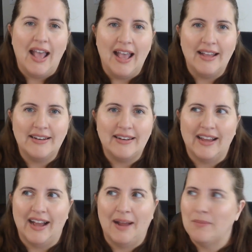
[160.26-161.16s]
And
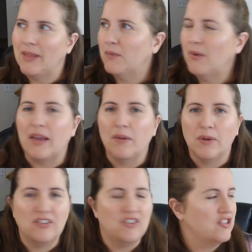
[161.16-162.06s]
I'm like, wait,
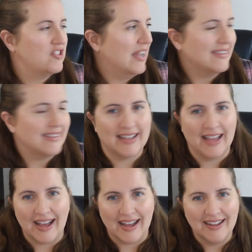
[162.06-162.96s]
where's
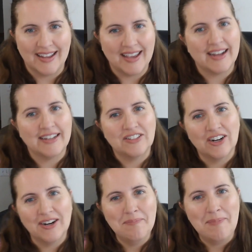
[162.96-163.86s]
Jessica? And I
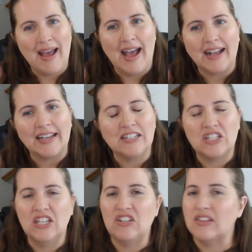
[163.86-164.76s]
turn back and
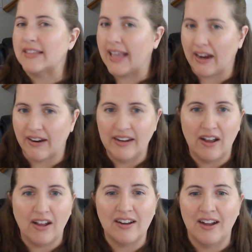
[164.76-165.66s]
she's just
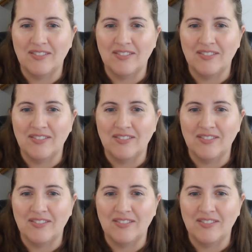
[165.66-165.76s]
carrying on a